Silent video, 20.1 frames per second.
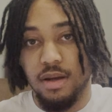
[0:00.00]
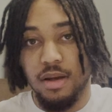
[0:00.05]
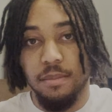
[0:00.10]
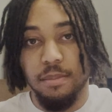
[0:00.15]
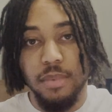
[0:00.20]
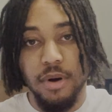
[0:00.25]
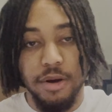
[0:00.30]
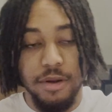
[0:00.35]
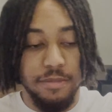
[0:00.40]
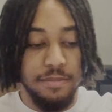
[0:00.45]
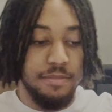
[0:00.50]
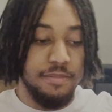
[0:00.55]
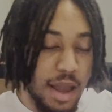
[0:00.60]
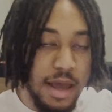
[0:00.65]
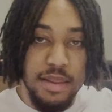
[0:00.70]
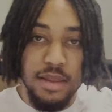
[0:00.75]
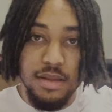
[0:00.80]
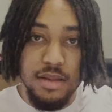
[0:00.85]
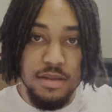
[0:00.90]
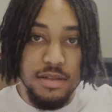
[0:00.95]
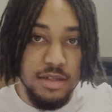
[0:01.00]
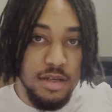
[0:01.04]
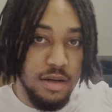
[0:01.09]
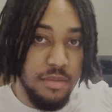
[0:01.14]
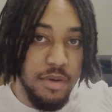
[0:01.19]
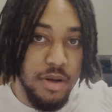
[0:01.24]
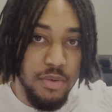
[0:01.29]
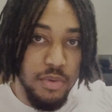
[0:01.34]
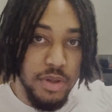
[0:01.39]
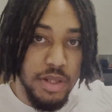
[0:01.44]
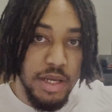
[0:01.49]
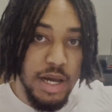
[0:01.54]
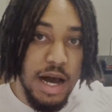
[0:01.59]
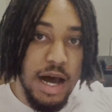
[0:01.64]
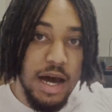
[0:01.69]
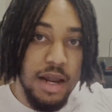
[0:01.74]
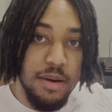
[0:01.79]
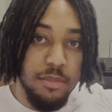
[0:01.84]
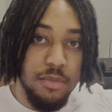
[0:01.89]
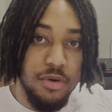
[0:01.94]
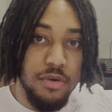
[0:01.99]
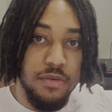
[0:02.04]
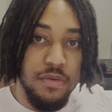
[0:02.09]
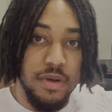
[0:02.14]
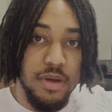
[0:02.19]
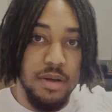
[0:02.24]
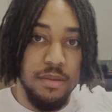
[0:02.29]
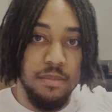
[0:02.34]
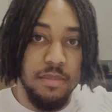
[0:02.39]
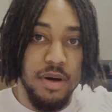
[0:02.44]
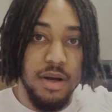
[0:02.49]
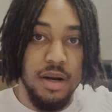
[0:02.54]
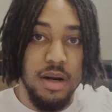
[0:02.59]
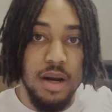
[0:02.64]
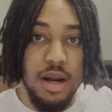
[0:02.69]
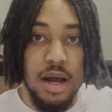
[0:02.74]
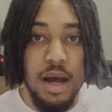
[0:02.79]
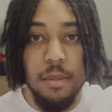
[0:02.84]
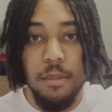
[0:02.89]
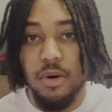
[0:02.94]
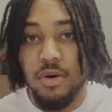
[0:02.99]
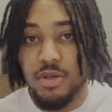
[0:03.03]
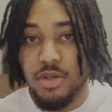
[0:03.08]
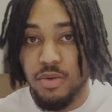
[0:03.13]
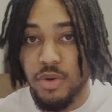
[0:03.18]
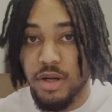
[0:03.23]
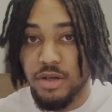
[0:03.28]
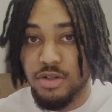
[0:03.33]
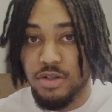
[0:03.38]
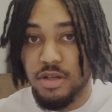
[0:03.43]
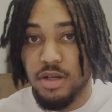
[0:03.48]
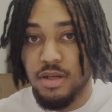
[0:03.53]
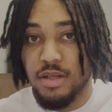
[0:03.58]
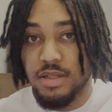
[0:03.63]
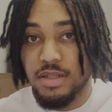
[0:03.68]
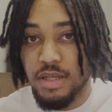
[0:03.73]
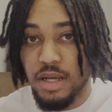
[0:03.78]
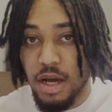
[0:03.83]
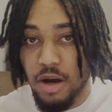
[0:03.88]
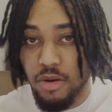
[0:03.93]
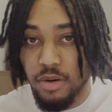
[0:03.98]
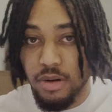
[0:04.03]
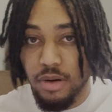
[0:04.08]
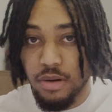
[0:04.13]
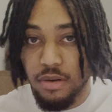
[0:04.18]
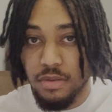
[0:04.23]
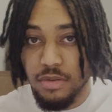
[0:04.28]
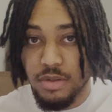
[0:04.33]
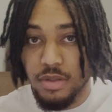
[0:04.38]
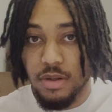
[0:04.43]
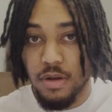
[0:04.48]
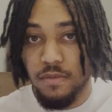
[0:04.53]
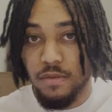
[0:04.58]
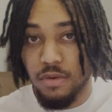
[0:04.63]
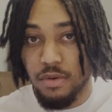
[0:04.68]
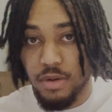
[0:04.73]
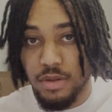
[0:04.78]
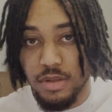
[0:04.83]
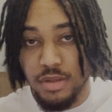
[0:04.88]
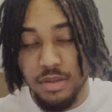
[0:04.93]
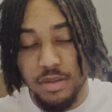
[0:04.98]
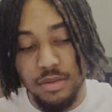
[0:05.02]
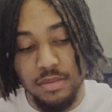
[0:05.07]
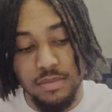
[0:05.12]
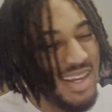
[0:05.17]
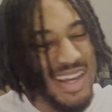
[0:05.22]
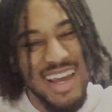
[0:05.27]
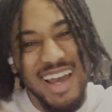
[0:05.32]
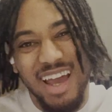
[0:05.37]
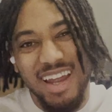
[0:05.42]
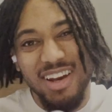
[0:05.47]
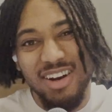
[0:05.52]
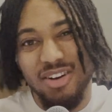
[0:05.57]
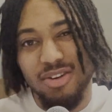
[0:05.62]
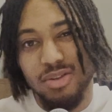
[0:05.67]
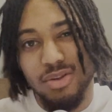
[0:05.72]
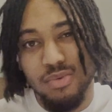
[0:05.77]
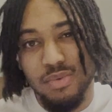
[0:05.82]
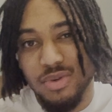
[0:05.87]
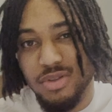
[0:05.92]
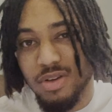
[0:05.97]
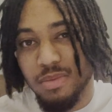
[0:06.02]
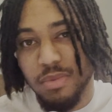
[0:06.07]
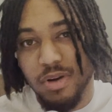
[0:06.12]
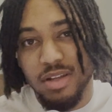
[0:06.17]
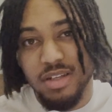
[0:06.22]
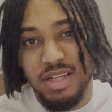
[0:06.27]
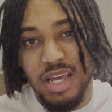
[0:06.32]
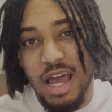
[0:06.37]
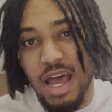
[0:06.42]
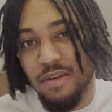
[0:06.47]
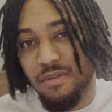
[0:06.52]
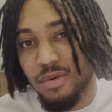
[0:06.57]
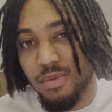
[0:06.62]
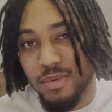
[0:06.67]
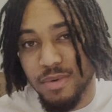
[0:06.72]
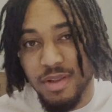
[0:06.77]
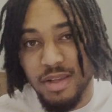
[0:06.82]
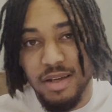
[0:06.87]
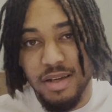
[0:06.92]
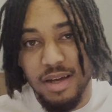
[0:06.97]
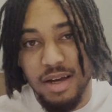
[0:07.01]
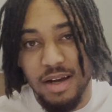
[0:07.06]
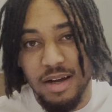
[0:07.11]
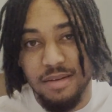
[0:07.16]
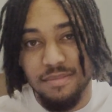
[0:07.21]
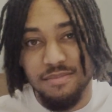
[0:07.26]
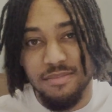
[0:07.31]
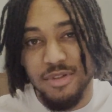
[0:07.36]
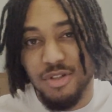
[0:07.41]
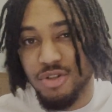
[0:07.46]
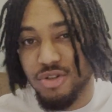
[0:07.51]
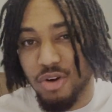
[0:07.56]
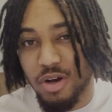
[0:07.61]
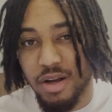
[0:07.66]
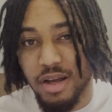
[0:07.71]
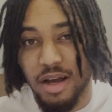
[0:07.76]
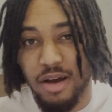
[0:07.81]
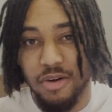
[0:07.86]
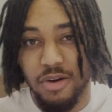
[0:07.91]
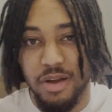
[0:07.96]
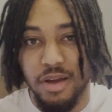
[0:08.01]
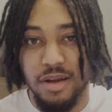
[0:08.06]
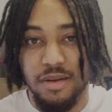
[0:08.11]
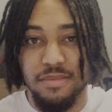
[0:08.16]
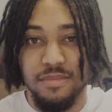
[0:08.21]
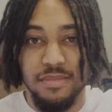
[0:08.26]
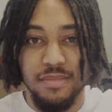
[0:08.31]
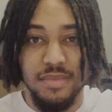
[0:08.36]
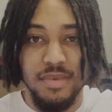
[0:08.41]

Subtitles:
But I think this is going to be a really odd movie, but I'm also interested to see how it goes, of course. And you know, the Russo brothers haven't really struck out yet.